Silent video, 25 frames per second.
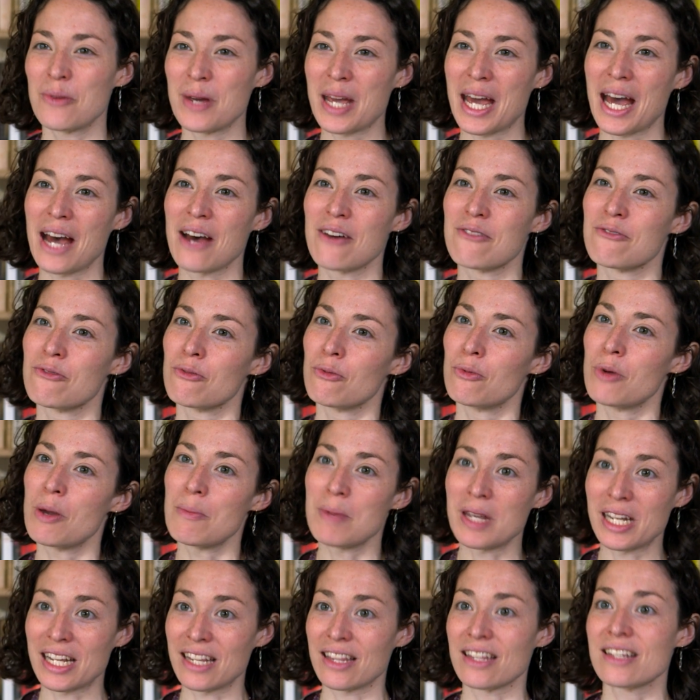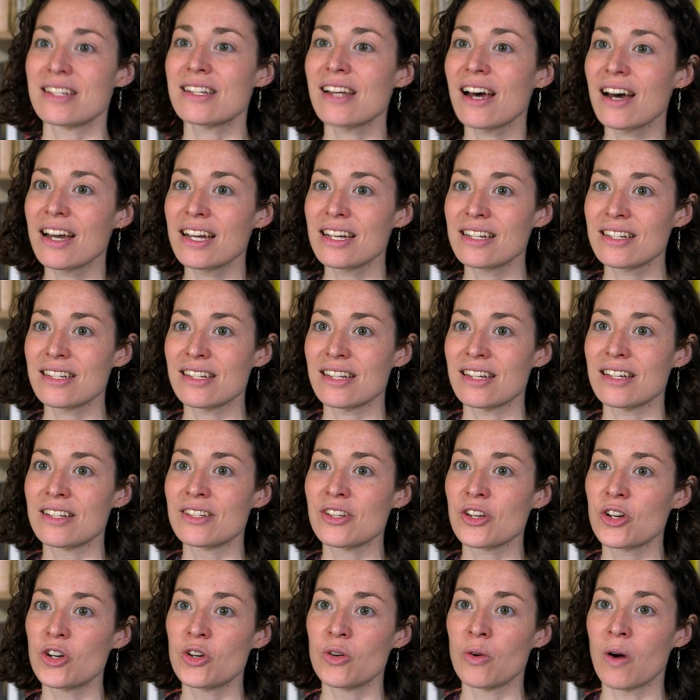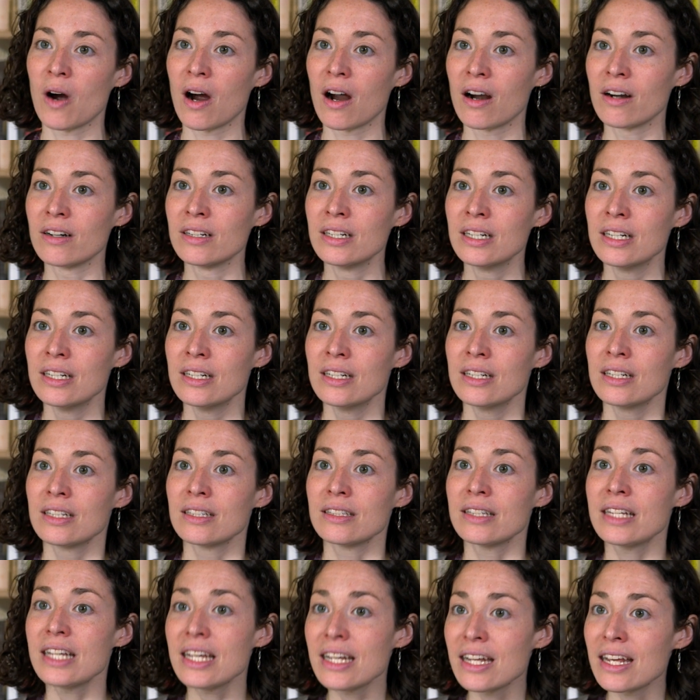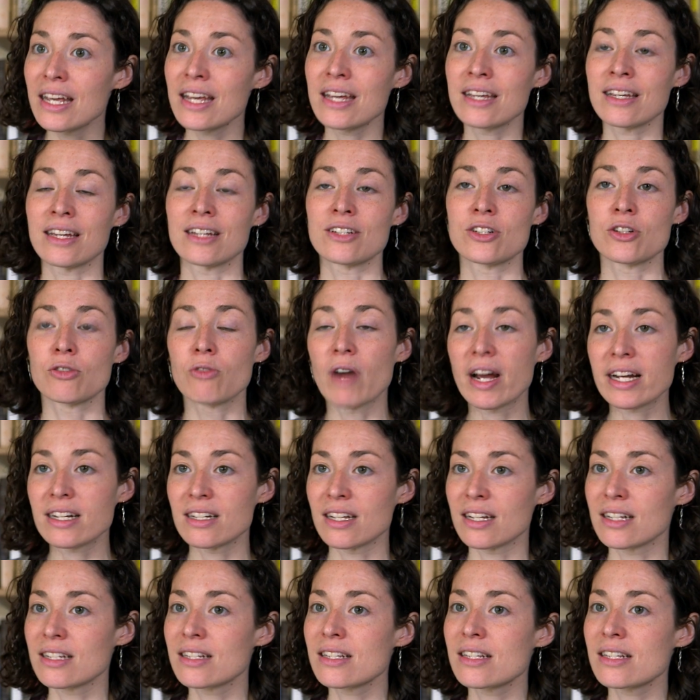we have women in the sciences who are leading and directing